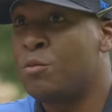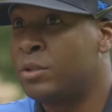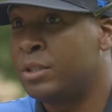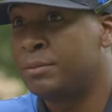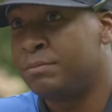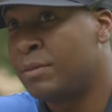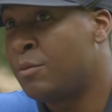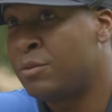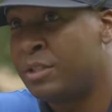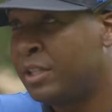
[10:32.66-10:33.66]
I want
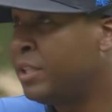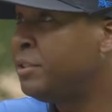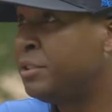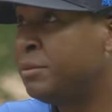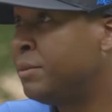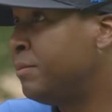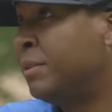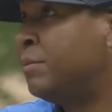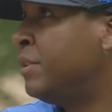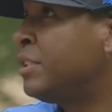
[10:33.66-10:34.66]
to get into
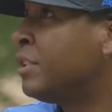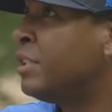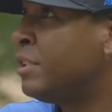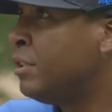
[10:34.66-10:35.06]
eventually.